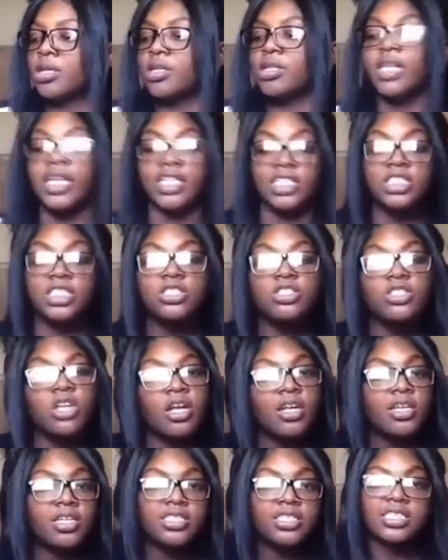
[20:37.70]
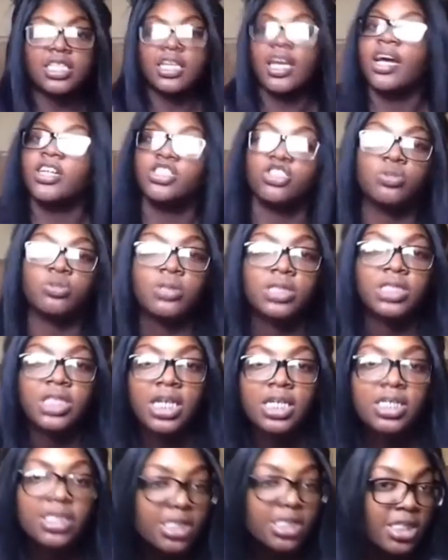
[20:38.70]
Like, she started saying how she was
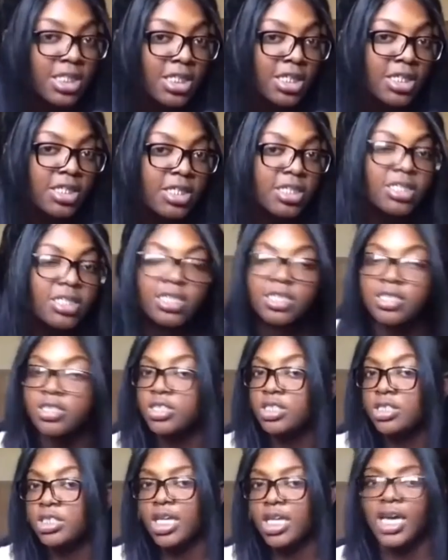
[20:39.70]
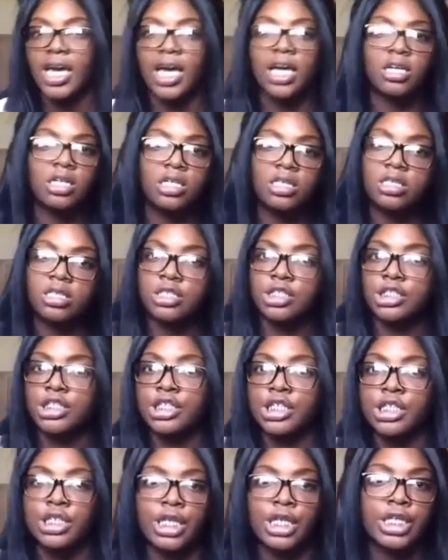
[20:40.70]
cussing, and just like, how could this
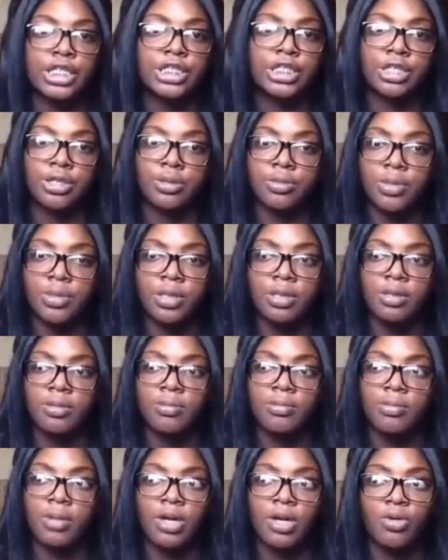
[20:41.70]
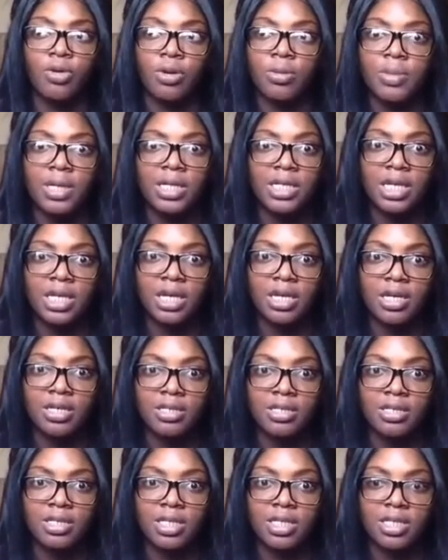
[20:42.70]
nigga not tell me my grandma died?
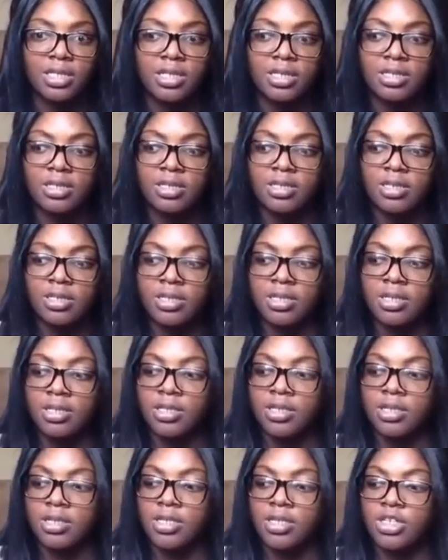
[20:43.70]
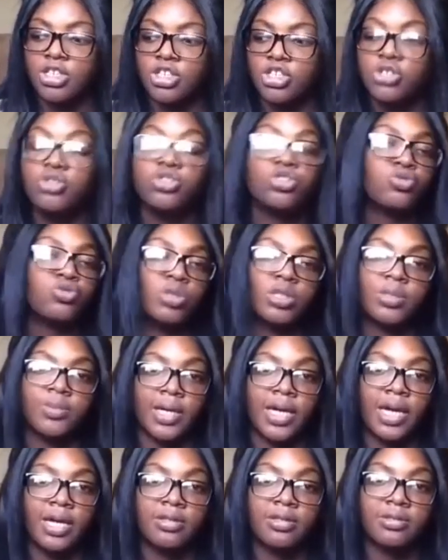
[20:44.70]
Like, she was really
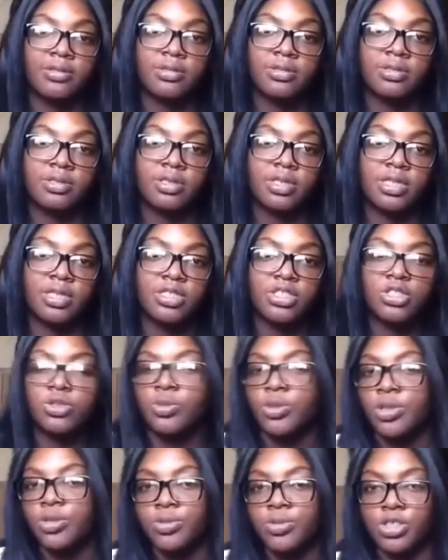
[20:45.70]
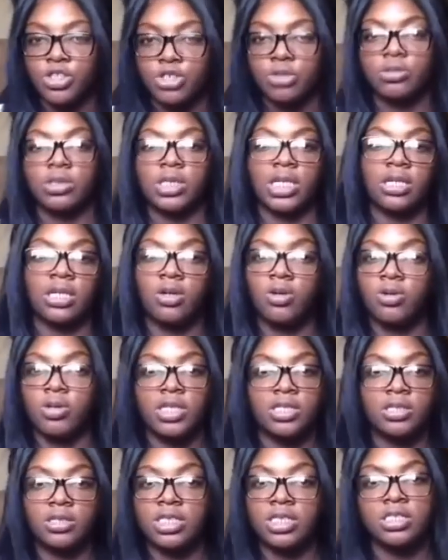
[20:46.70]
mad, to the point where she was like, oh,
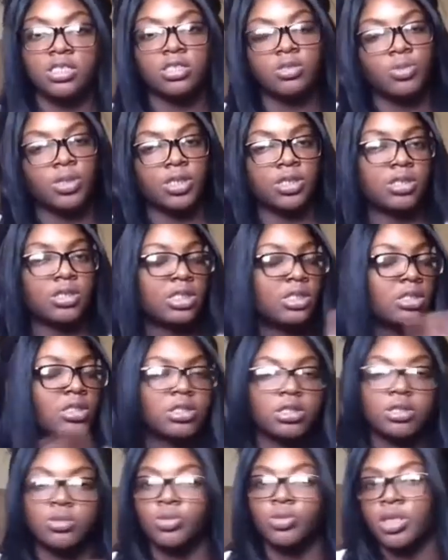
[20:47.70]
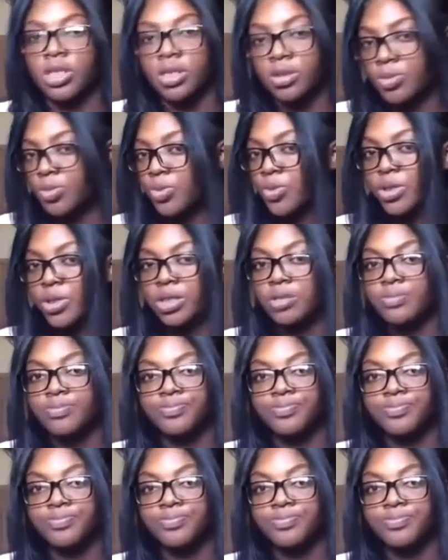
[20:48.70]
that's just the breaking point.